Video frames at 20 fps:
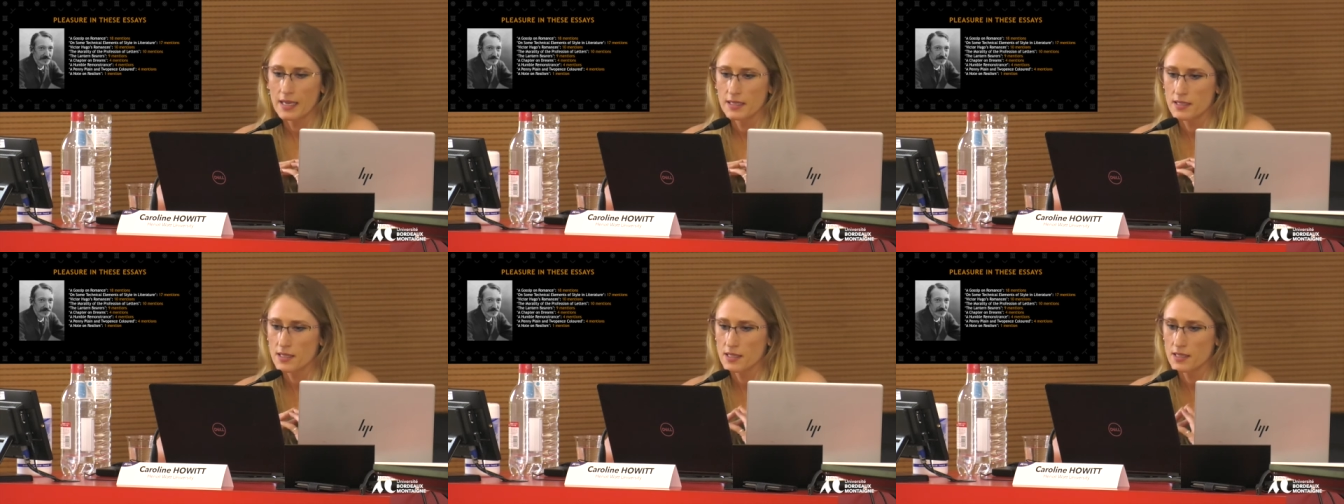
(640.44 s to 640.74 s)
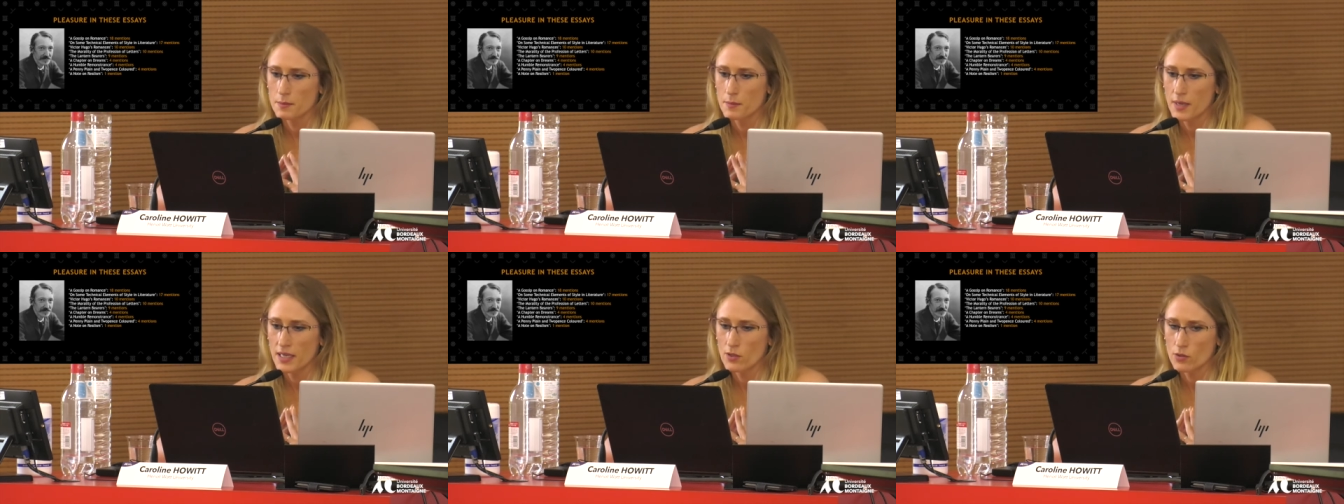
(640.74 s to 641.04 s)
And
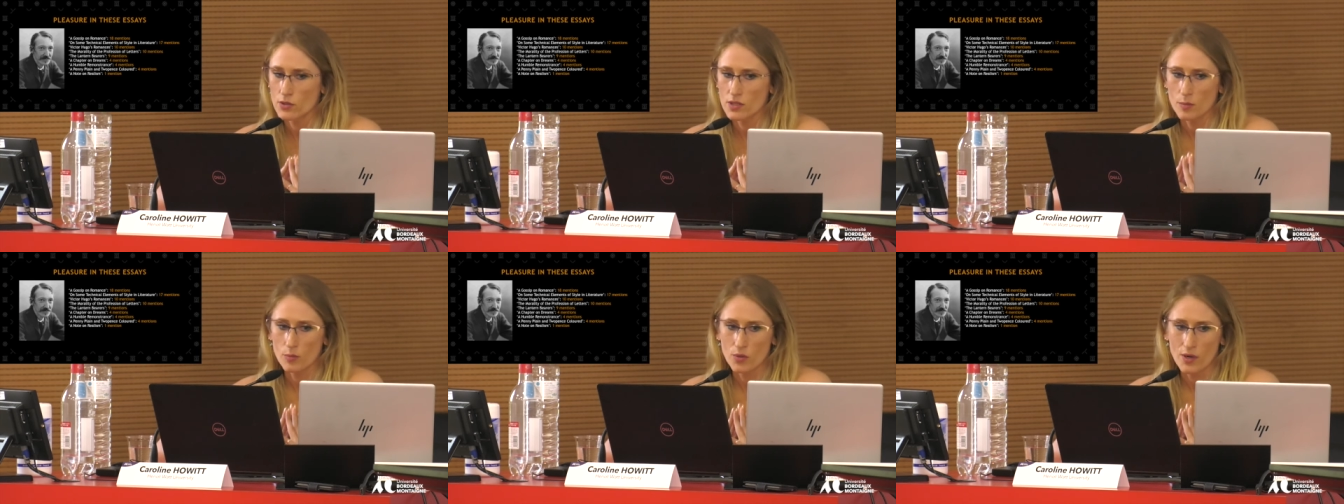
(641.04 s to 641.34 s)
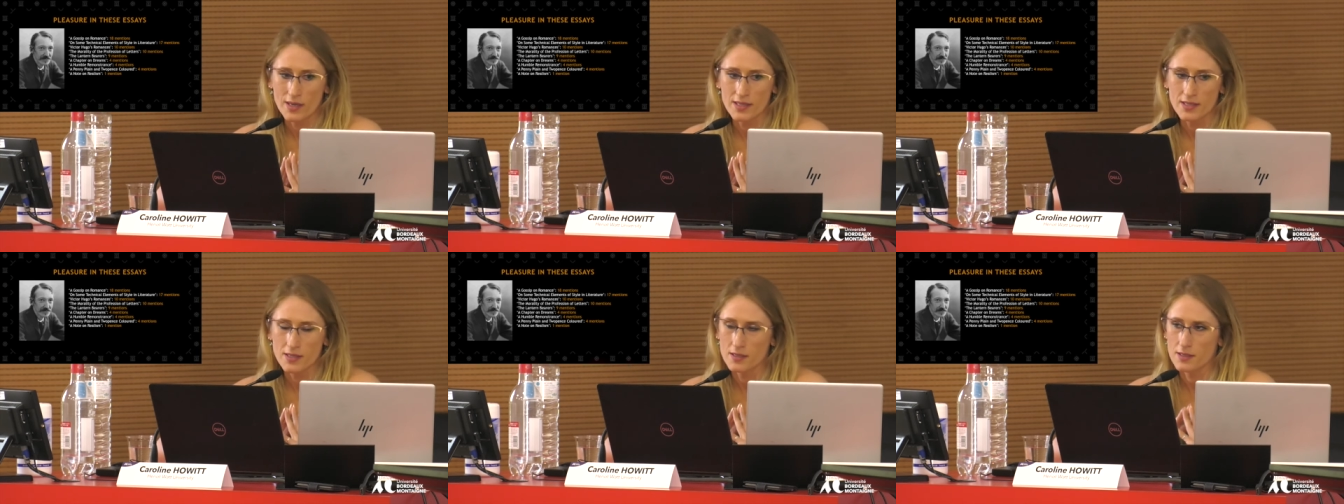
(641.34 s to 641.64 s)
as may not
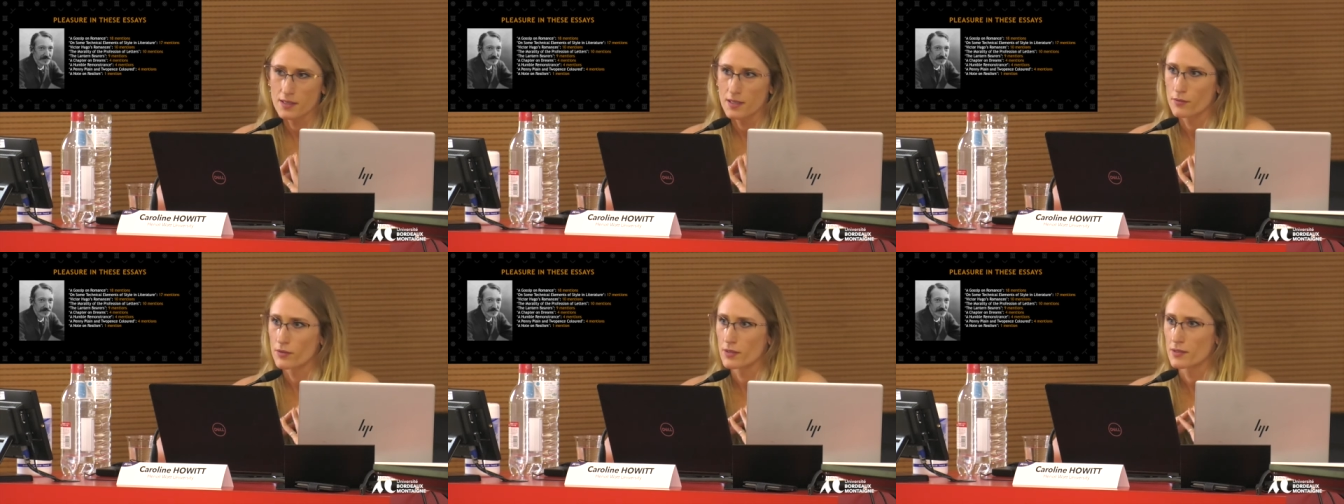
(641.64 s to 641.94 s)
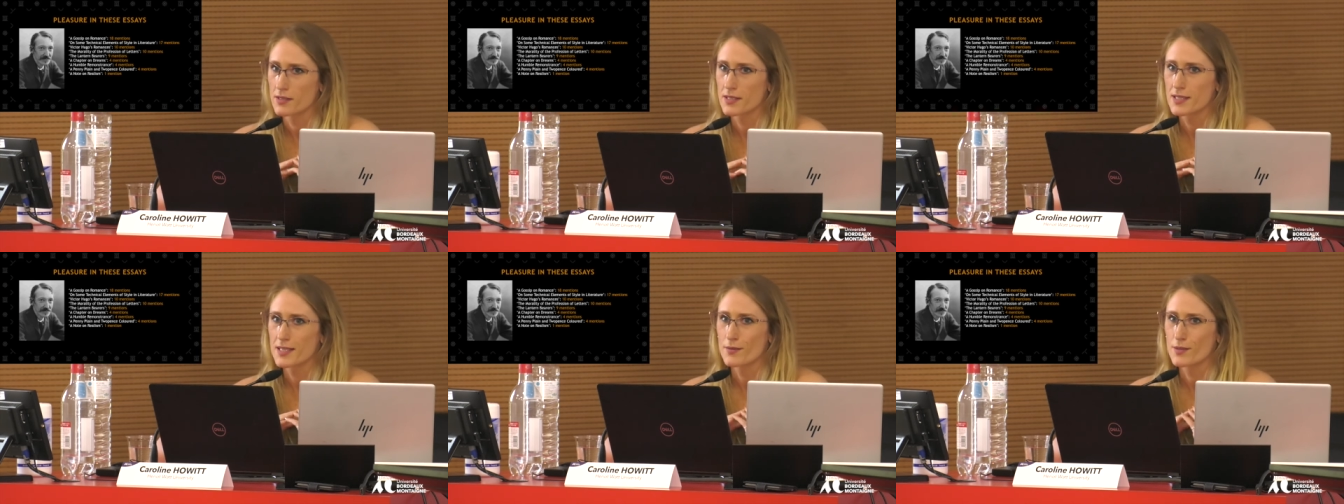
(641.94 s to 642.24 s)
surprise us,
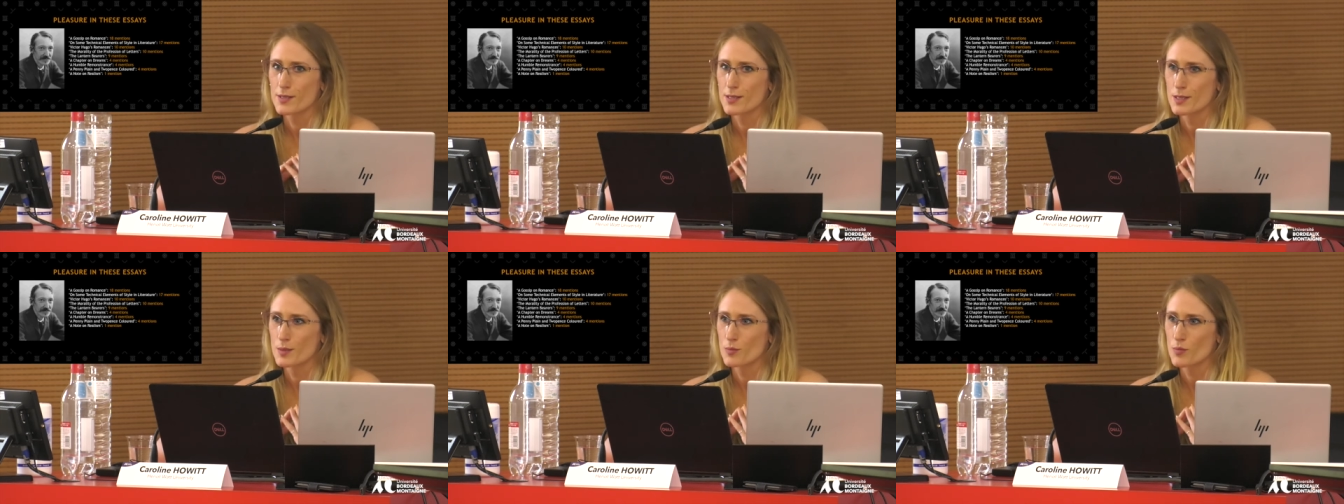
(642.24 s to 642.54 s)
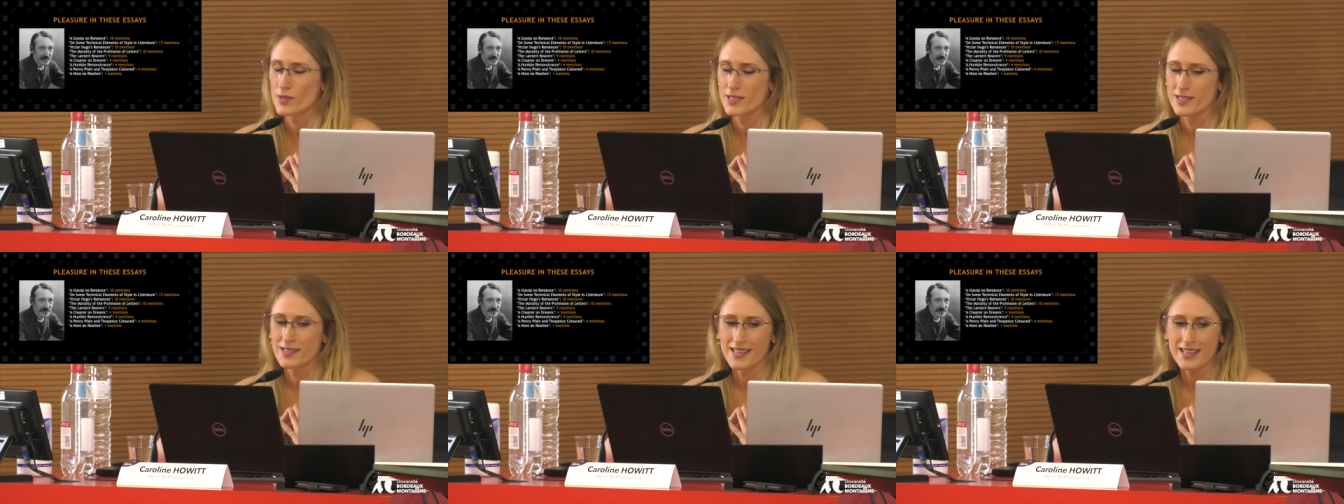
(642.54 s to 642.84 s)
given Stevenson's
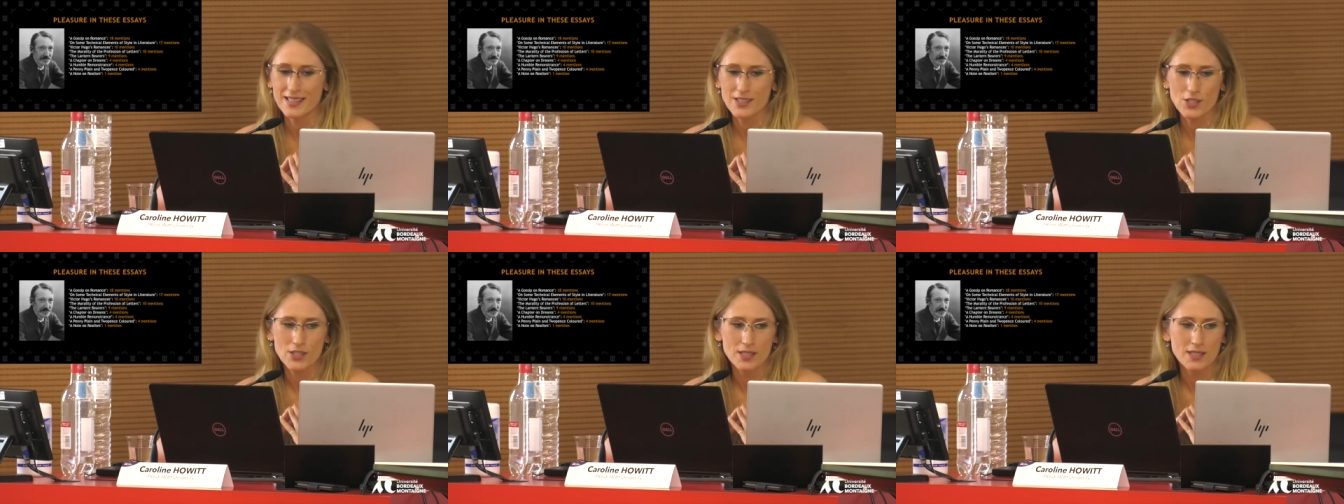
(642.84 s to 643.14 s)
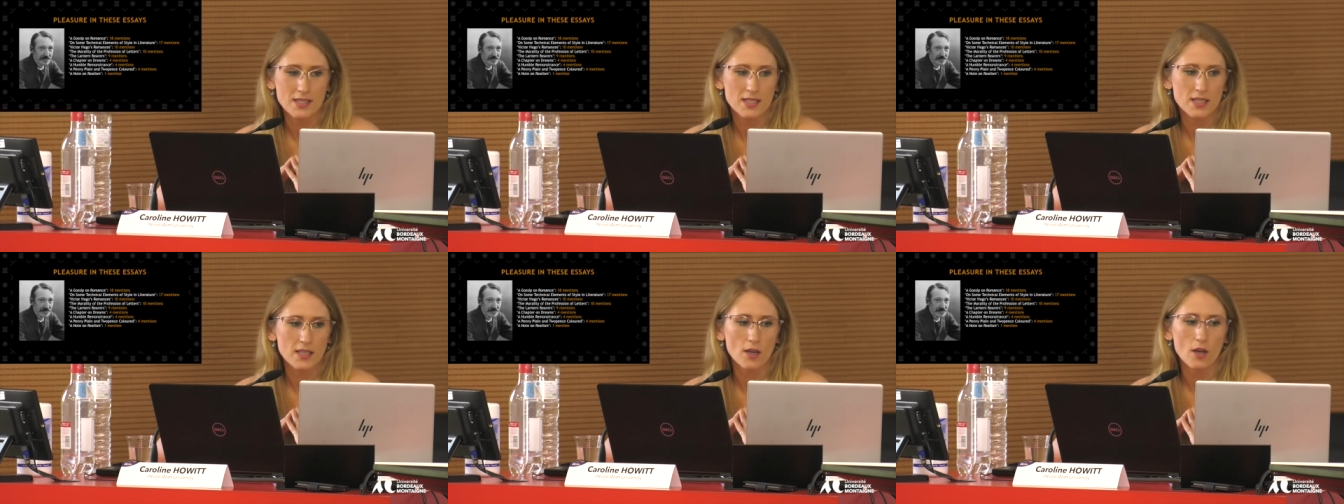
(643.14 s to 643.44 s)

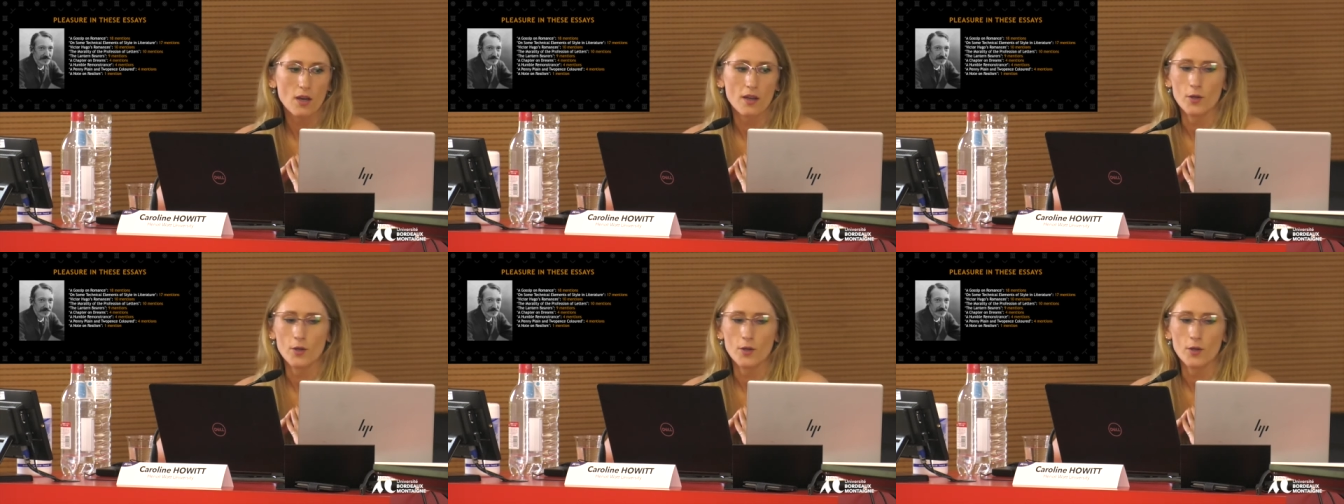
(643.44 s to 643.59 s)
predilections,